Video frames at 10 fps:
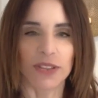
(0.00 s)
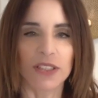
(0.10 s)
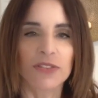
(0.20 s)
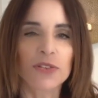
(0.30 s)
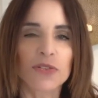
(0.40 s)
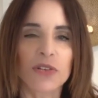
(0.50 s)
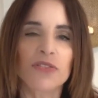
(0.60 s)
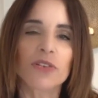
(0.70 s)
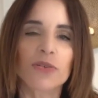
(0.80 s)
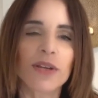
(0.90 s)

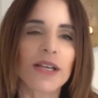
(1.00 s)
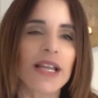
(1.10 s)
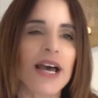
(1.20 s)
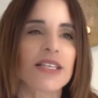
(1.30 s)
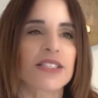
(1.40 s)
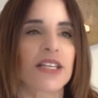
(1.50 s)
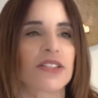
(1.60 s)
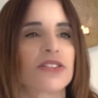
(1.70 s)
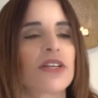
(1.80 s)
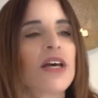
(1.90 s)
If you realize
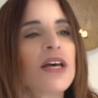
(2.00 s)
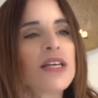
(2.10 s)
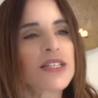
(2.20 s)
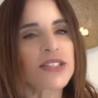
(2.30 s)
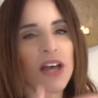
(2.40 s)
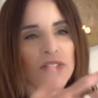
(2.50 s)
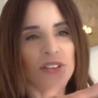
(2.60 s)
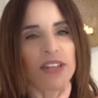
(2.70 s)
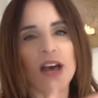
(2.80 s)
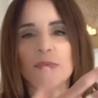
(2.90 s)
that stuff
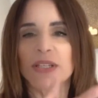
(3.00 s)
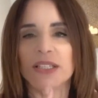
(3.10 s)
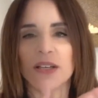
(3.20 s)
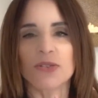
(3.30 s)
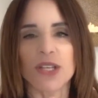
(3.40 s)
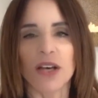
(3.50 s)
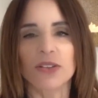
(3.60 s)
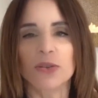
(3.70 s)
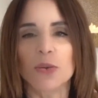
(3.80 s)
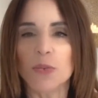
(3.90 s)
that's happening outside
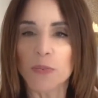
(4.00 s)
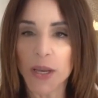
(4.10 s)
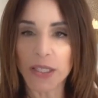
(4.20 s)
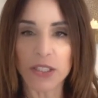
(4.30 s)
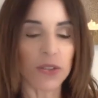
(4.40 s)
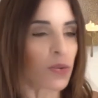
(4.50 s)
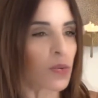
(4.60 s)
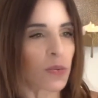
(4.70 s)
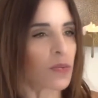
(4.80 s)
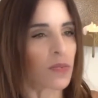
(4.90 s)
you make
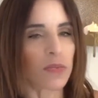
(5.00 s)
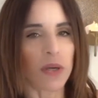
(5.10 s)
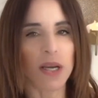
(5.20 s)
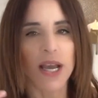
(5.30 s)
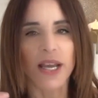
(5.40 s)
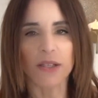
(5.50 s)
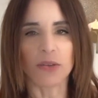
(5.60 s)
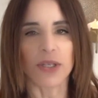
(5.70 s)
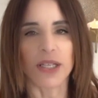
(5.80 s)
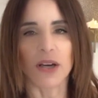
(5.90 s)
you
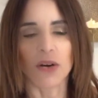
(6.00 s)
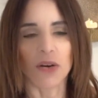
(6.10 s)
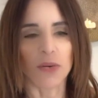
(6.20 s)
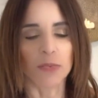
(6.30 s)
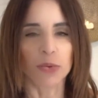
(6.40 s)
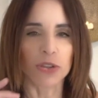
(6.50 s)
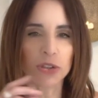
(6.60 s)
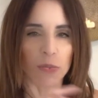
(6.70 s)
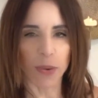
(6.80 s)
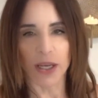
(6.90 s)
angry or push
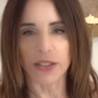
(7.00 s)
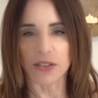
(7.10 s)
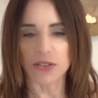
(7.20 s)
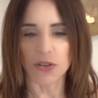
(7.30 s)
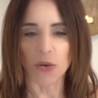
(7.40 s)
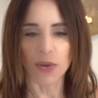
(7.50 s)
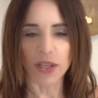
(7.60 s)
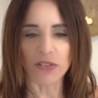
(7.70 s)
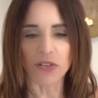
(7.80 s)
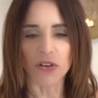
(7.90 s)
your buttons or
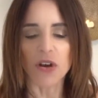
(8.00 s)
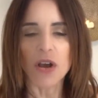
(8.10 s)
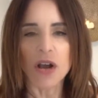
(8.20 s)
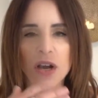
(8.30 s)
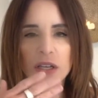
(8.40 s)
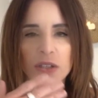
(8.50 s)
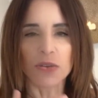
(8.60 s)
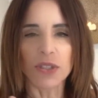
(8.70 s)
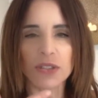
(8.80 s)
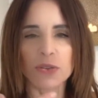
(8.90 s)
whatever, you
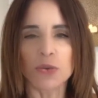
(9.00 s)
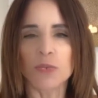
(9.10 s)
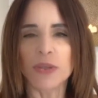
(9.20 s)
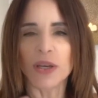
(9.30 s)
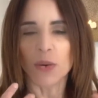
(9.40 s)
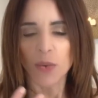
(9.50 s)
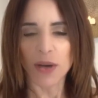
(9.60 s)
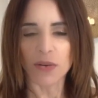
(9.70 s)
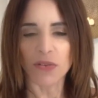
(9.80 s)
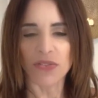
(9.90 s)
need to be
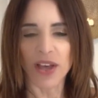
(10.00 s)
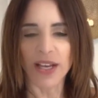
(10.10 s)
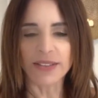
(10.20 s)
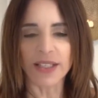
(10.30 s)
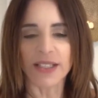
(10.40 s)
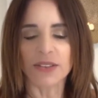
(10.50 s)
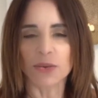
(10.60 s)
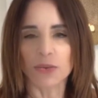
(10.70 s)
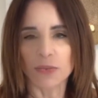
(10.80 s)
aware of that and to